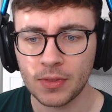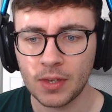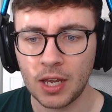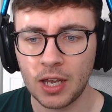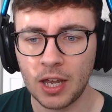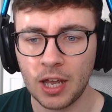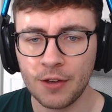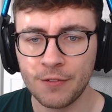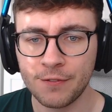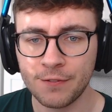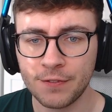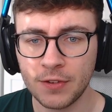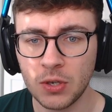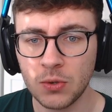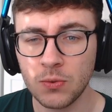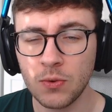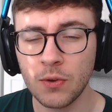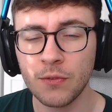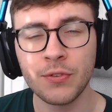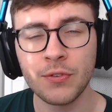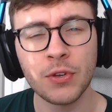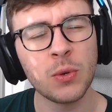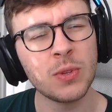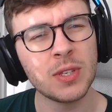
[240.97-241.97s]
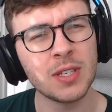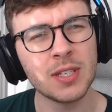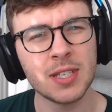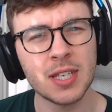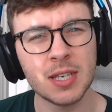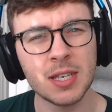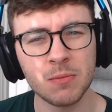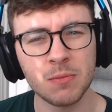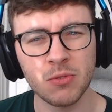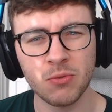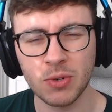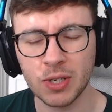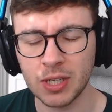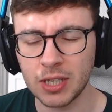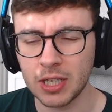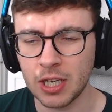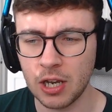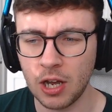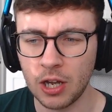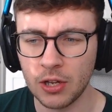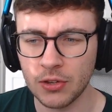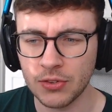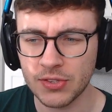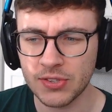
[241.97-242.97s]
a few of these teams really
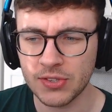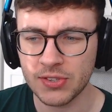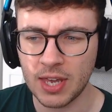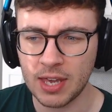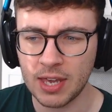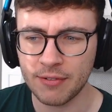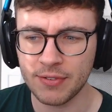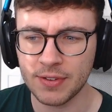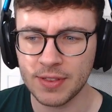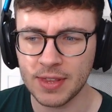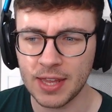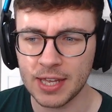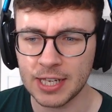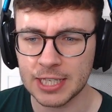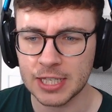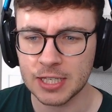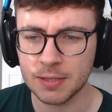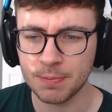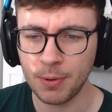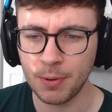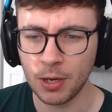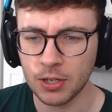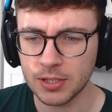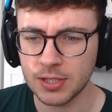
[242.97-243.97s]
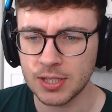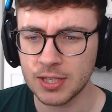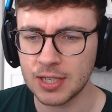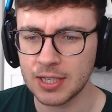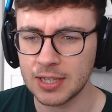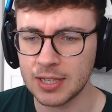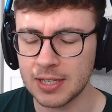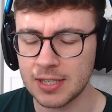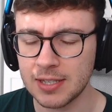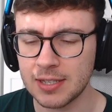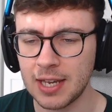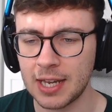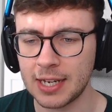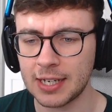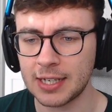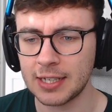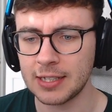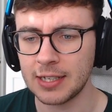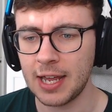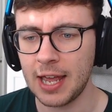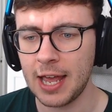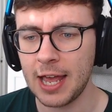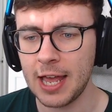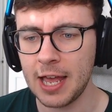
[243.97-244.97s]
aren't safe in their spots at this
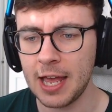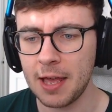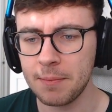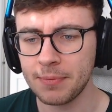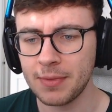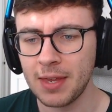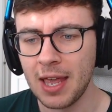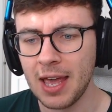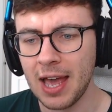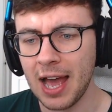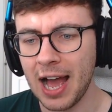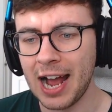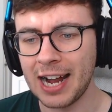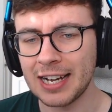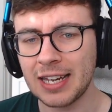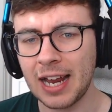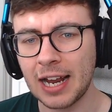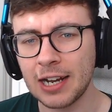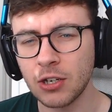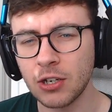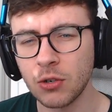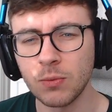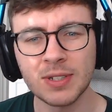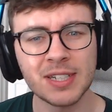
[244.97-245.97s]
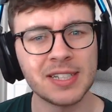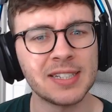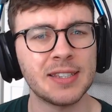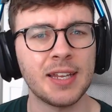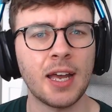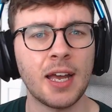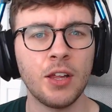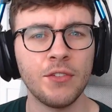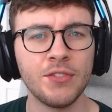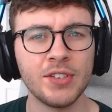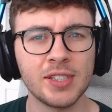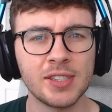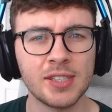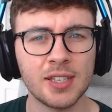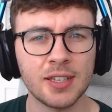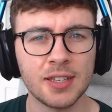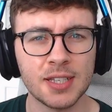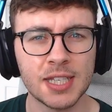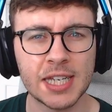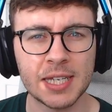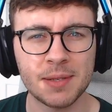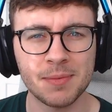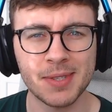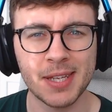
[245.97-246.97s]
second. I don't want to delve into the
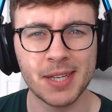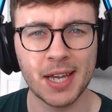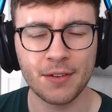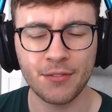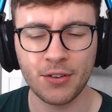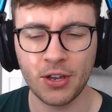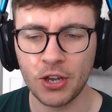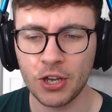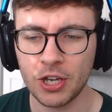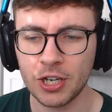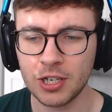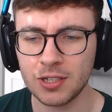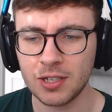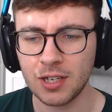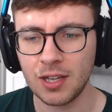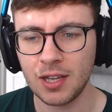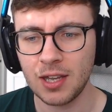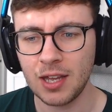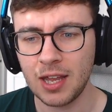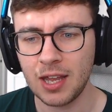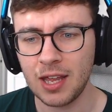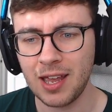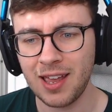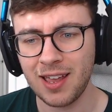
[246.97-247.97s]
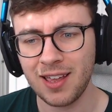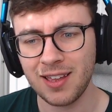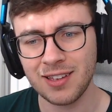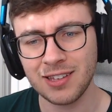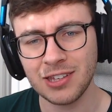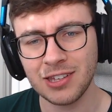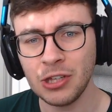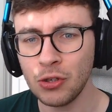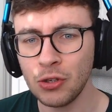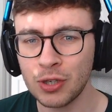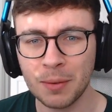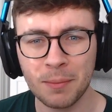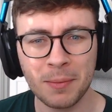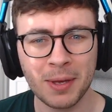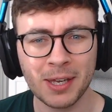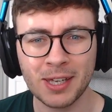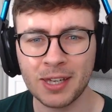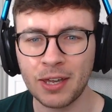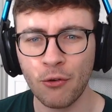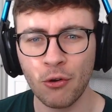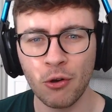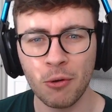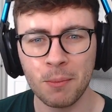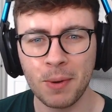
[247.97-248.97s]
teams that I've heard. You can make
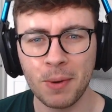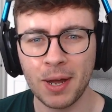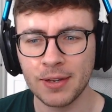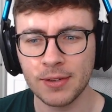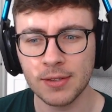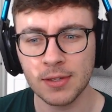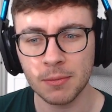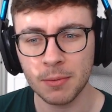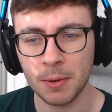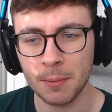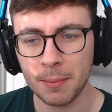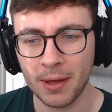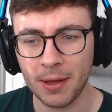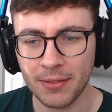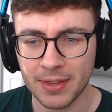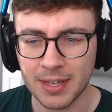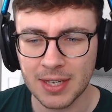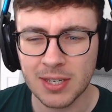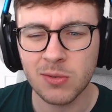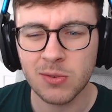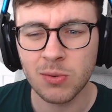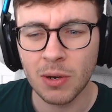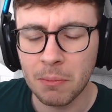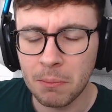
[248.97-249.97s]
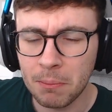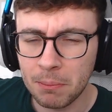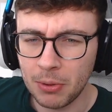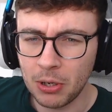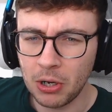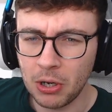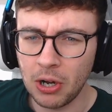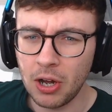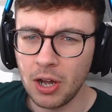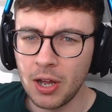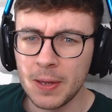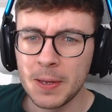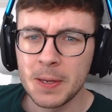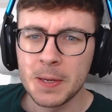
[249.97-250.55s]
your own minds up about this one, but